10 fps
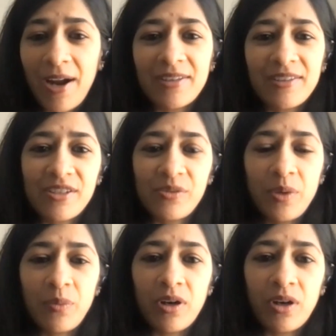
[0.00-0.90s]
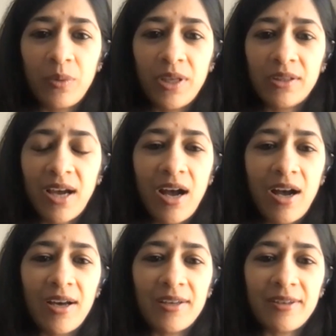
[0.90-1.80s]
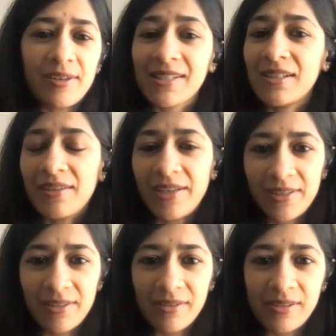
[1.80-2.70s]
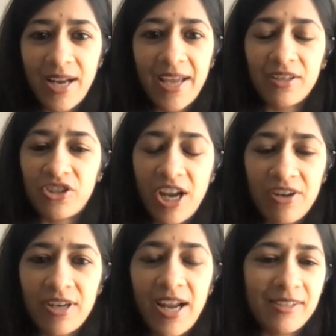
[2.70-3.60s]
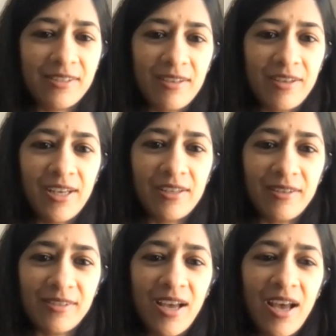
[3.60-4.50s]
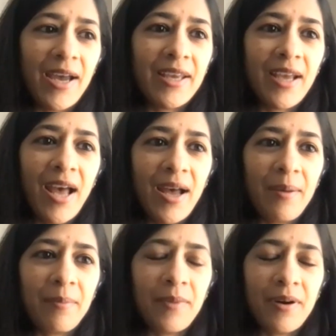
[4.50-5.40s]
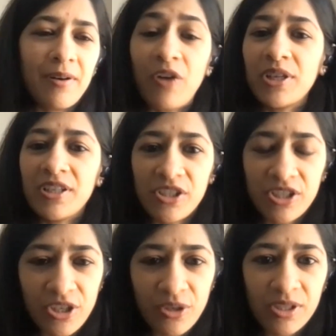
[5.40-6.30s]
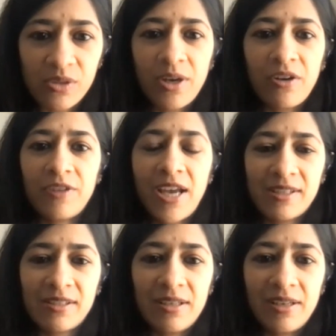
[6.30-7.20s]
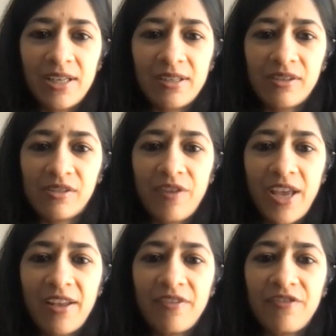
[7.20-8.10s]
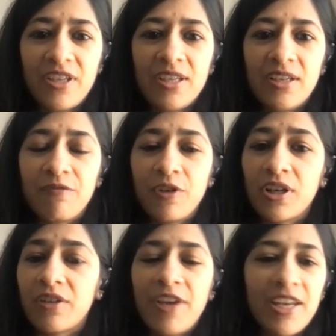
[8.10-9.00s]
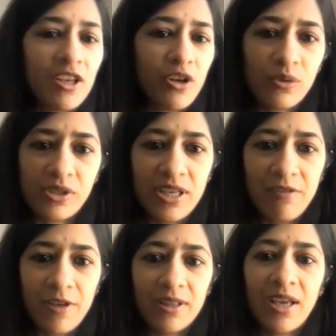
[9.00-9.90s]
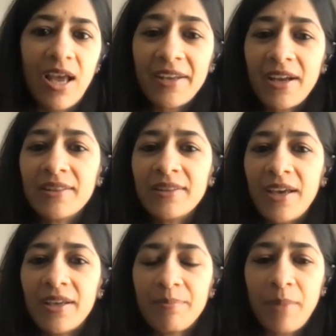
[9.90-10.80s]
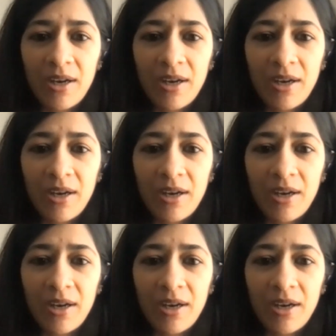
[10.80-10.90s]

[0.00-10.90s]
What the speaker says: partners we work with are accelerators, like general accelerators. I am Founder Institute is one of the accelerators where we work very closely with. I run their